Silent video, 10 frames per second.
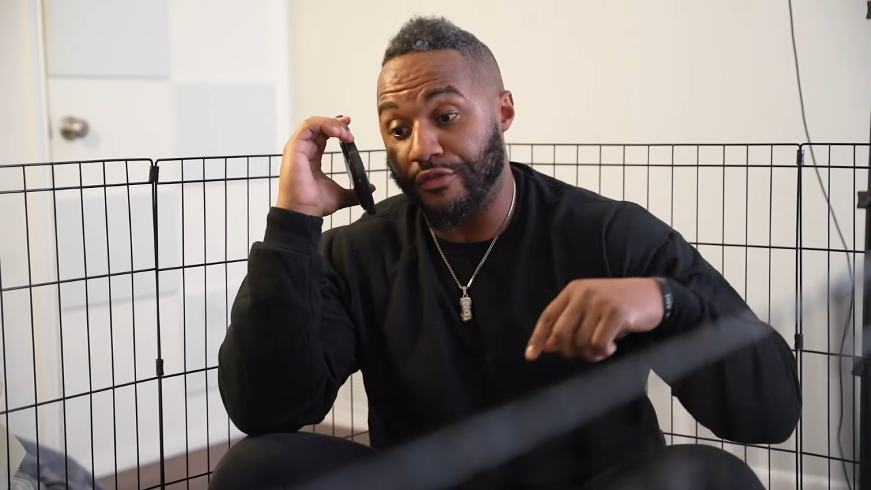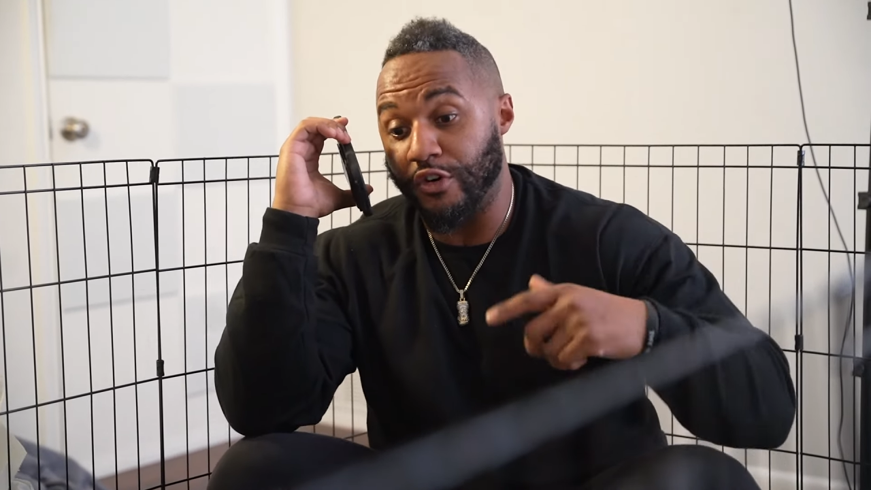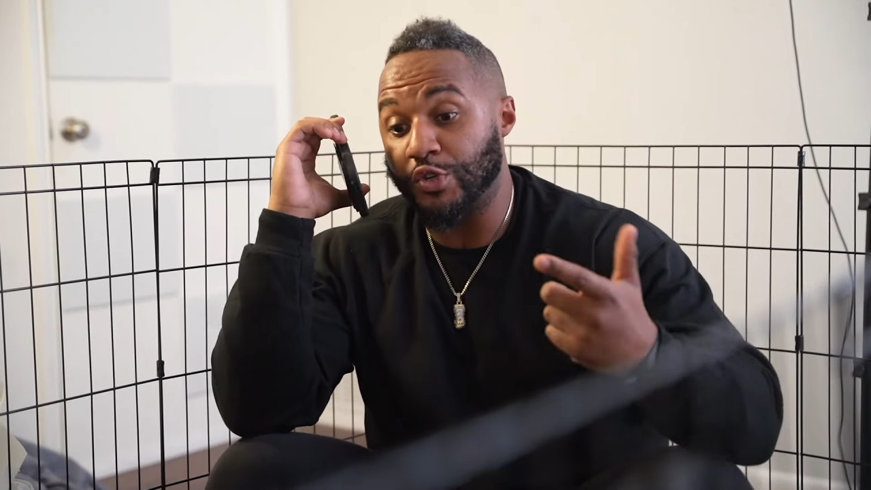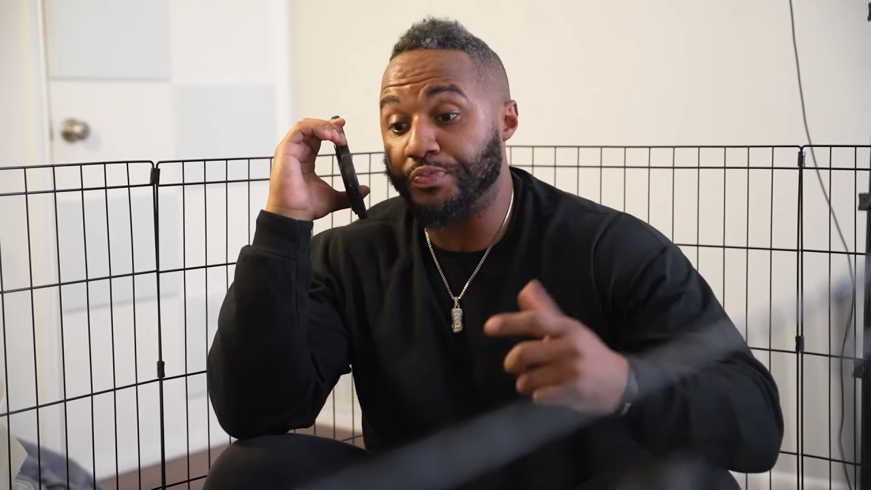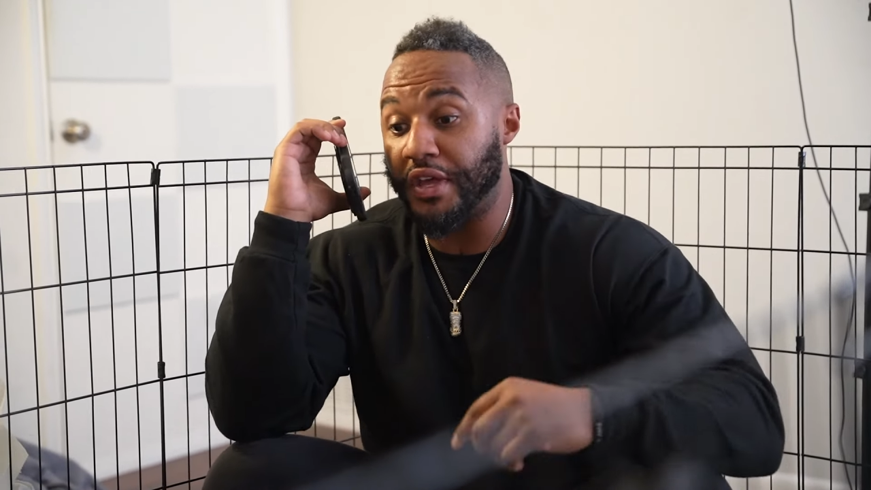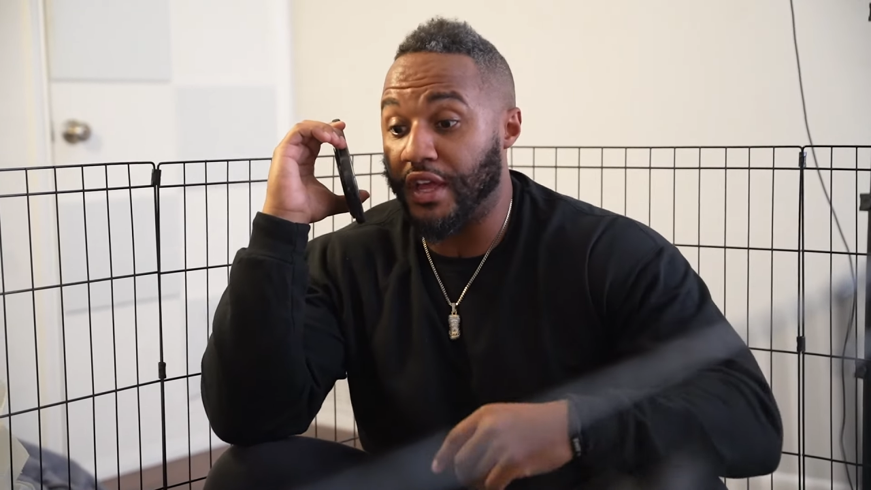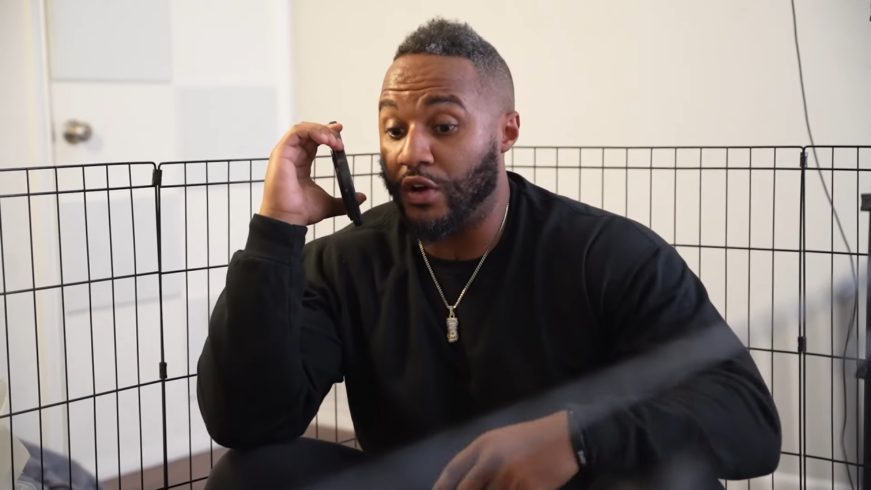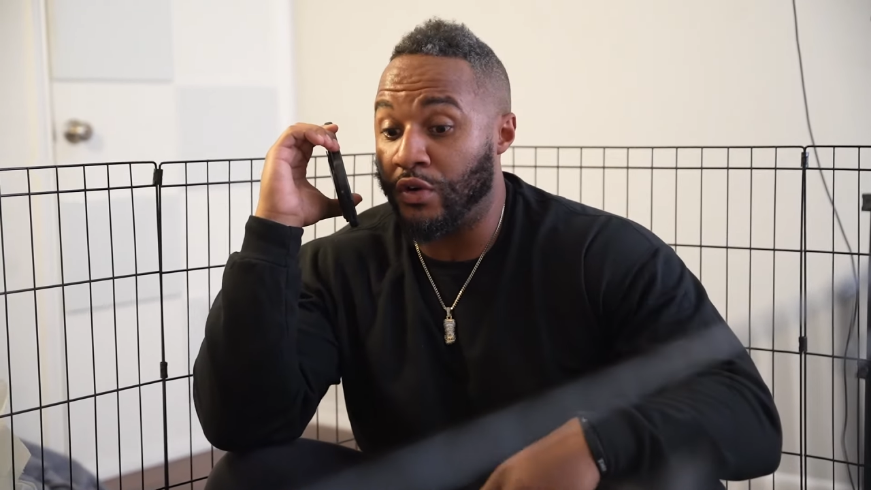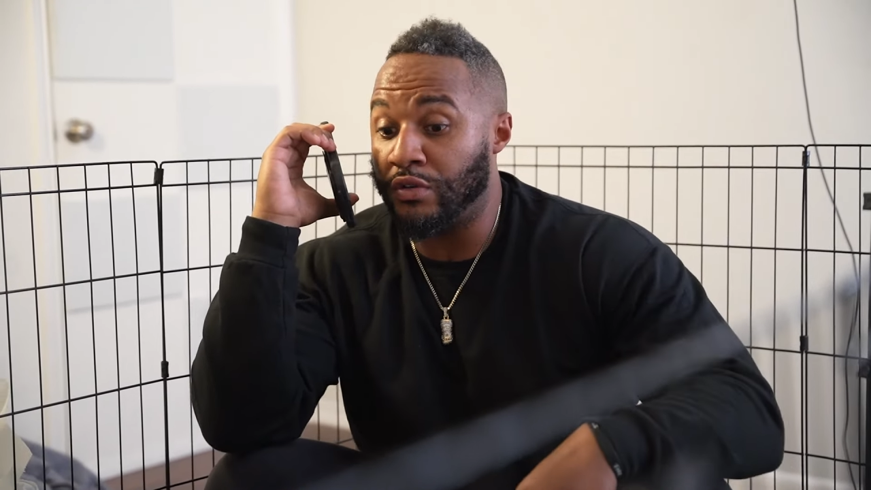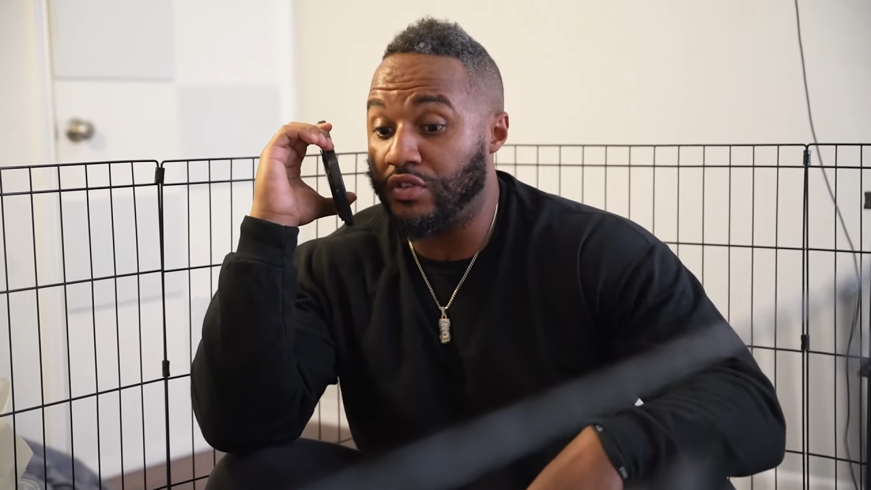first pick
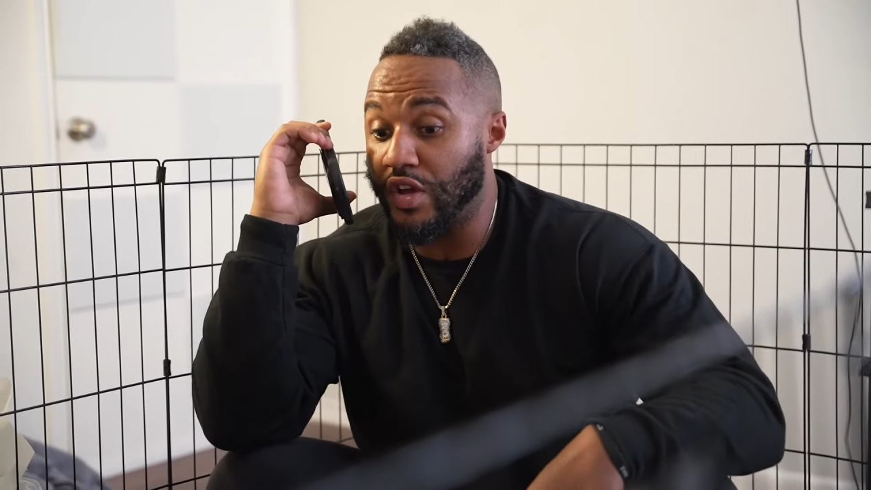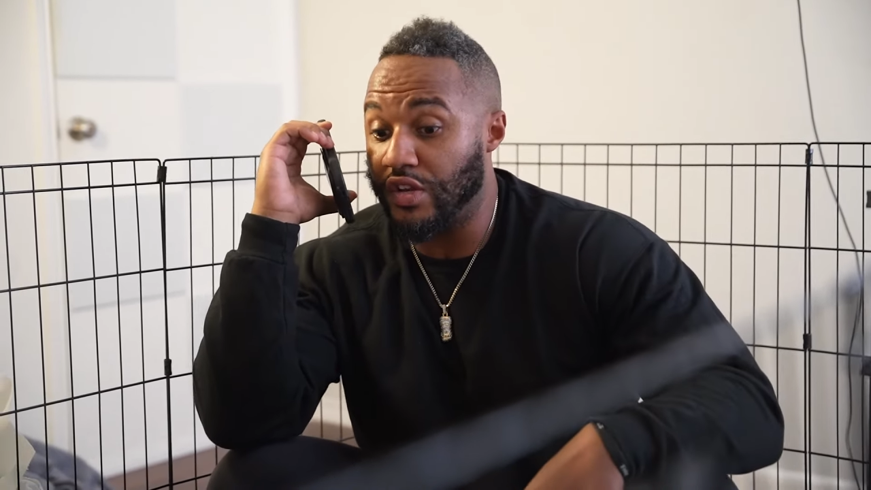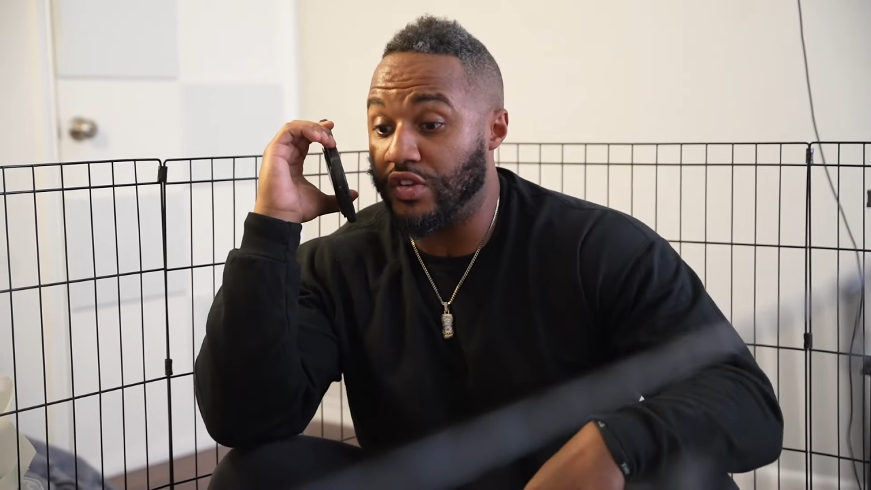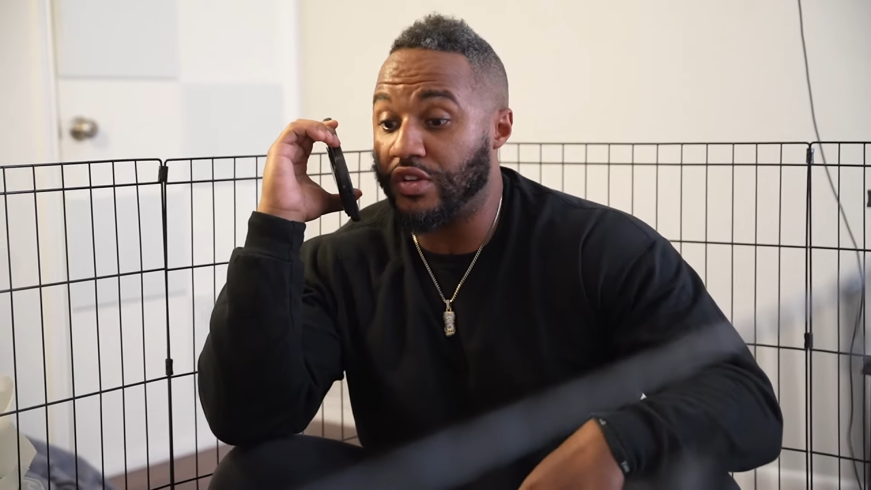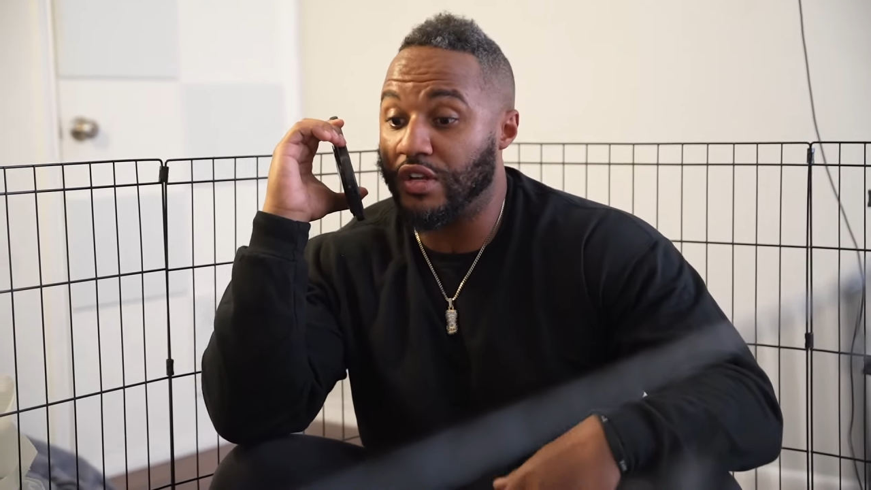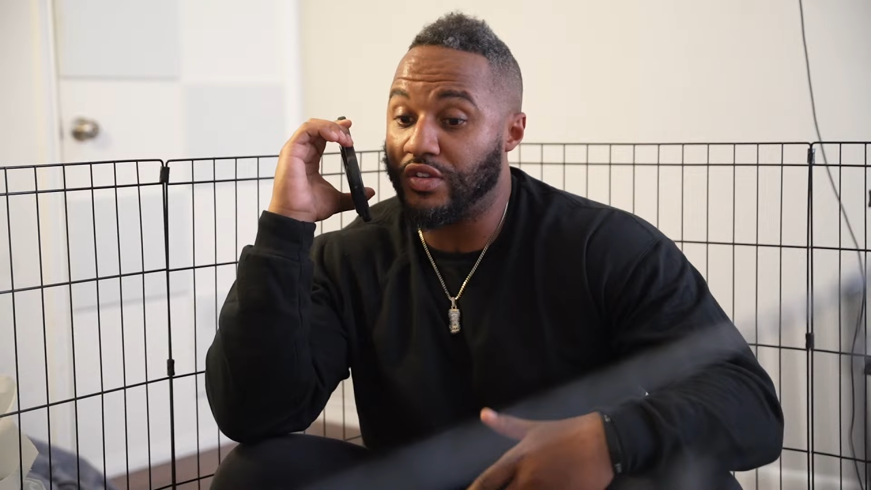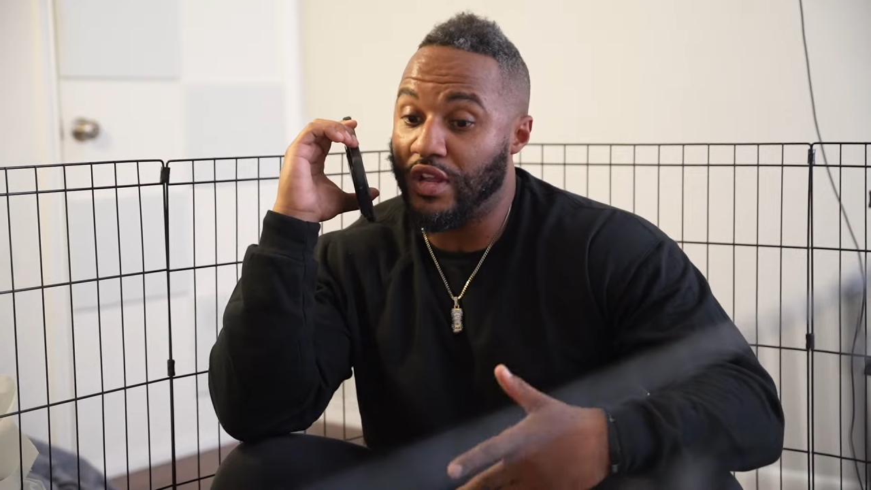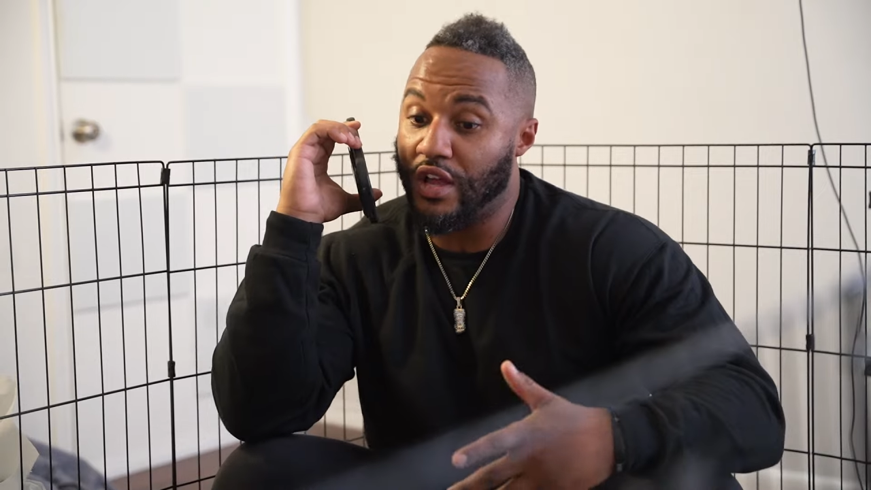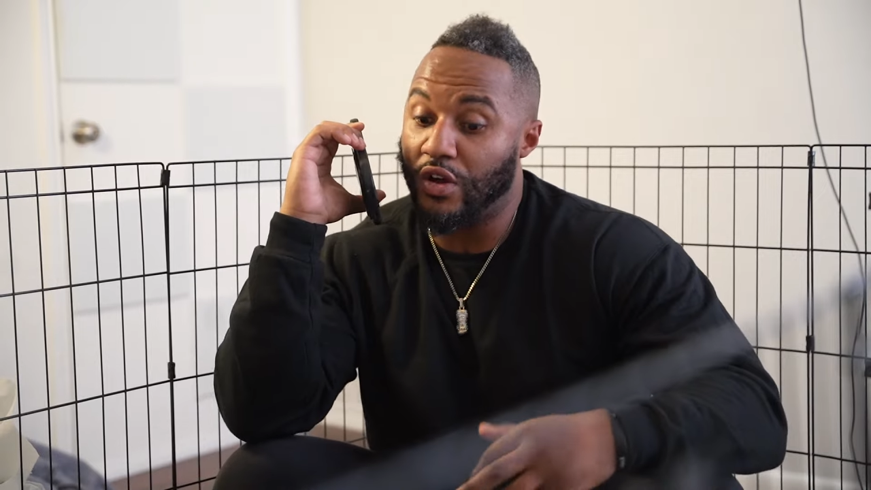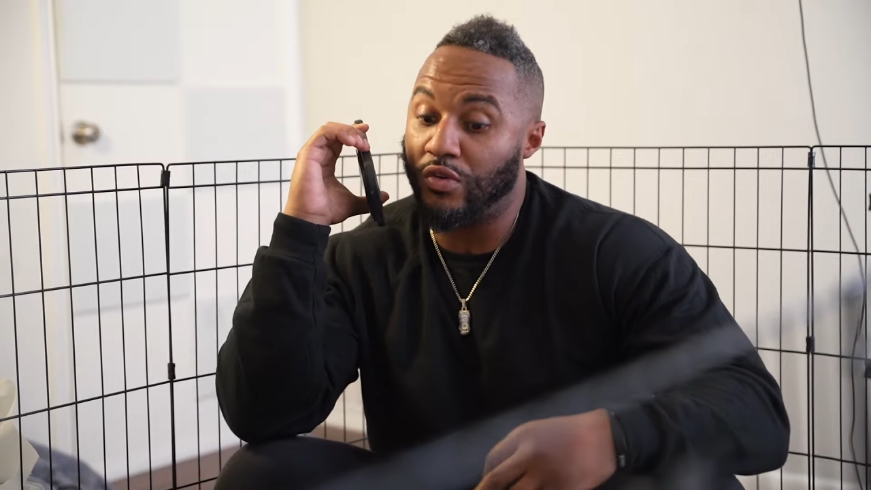on such and such,
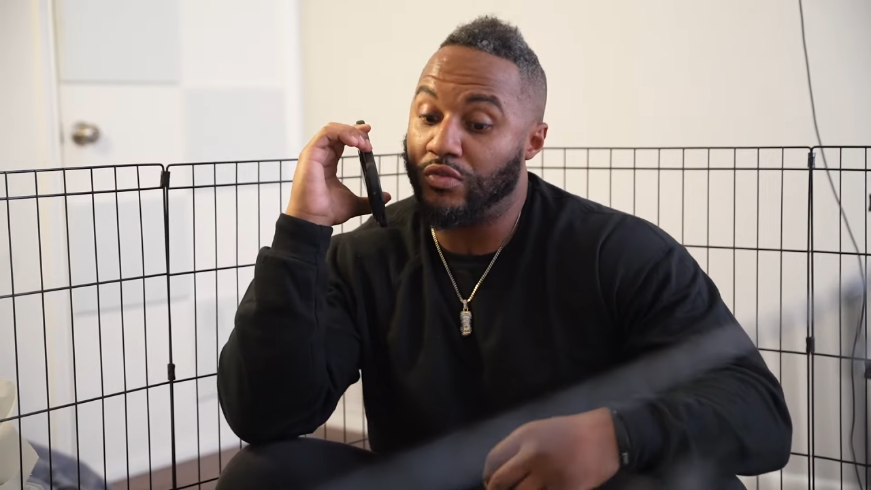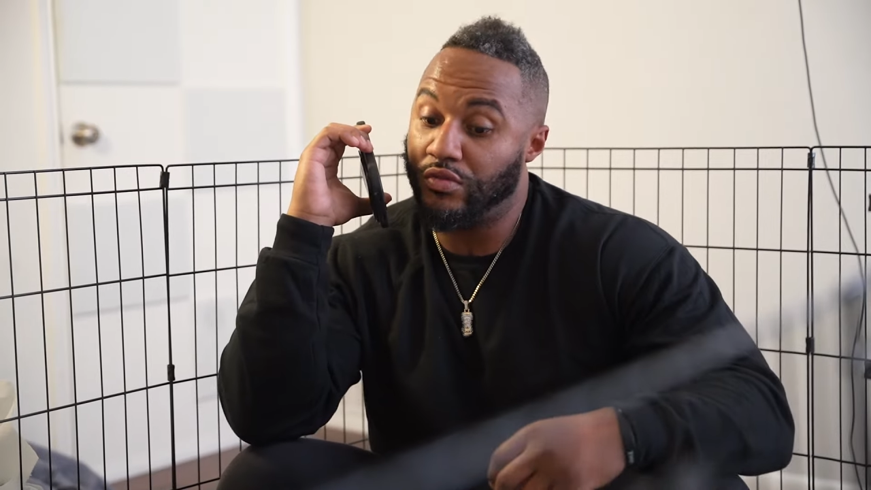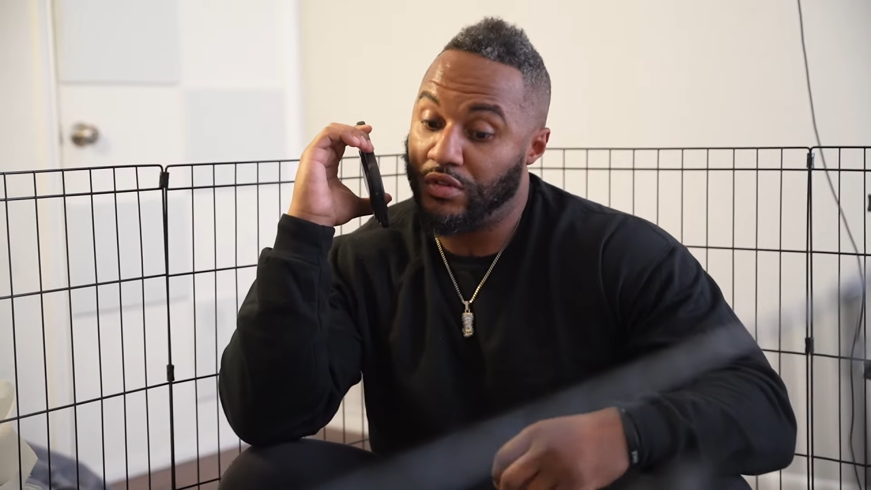they go,